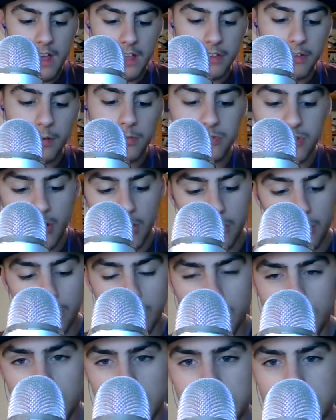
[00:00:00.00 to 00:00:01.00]
you don't
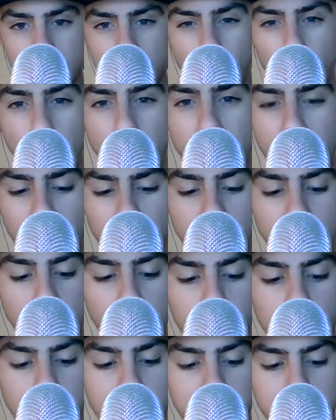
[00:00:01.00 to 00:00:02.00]
really know how
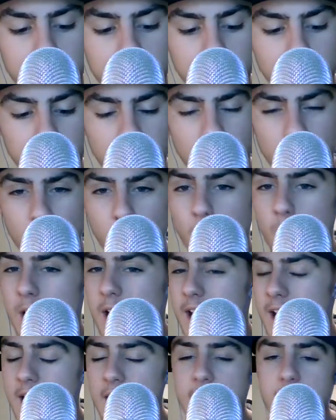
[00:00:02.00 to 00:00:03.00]
they're going to do
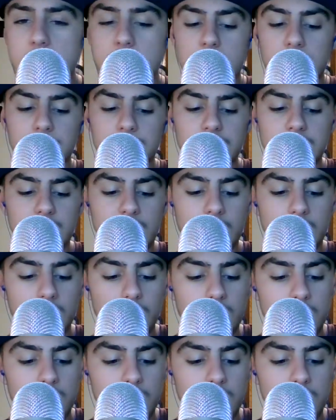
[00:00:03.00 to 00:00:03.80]
until